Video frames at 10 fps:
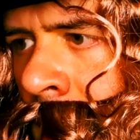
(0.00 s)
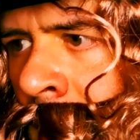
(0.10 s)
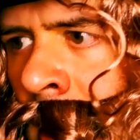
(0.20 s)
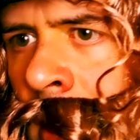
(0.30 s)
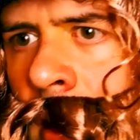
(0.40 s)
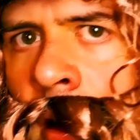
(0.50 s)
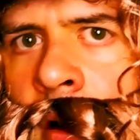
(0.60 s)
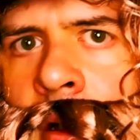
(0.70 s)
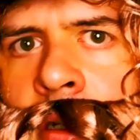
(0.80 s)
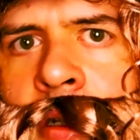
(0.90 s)
And then I
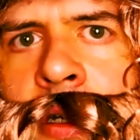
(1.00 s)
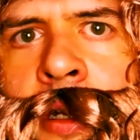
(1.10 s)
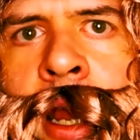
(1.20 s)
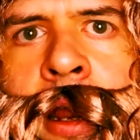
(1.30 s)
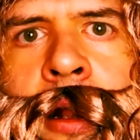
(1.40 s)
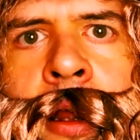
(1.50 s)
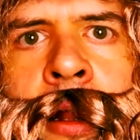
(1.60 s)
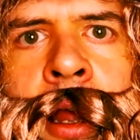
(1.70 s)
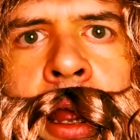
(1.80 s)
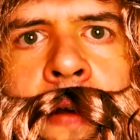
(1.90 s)
heard this
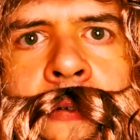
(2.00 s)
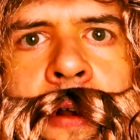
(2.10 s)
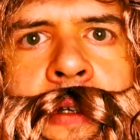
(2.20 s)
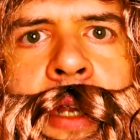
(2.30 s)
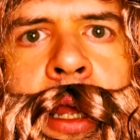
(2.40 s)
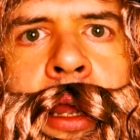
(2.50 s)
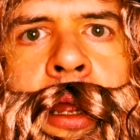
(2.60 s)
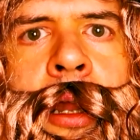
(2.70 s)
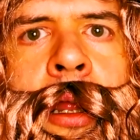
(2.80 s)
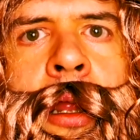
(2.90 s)
cackling laugh outside.
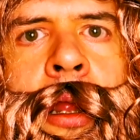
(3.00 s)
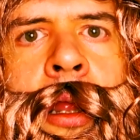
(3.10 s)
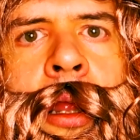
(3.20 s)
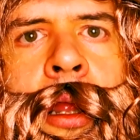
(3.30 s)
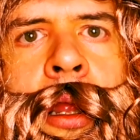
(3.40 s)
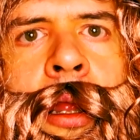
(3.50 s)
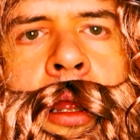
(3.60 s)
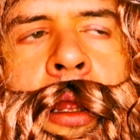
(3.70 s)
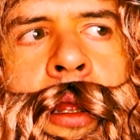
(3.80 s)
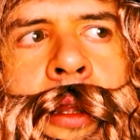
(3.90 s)

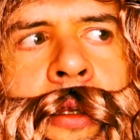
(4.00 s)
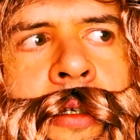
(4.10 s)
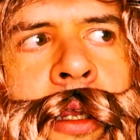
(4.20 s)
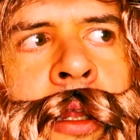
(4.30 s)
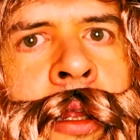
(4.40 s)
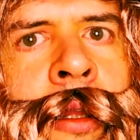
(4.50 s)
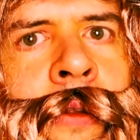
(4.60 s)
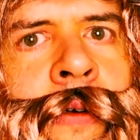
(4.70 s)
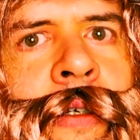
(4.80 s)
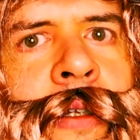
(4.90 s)
Sickening,
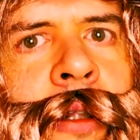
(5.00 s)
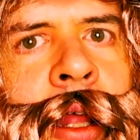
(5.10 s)
twisted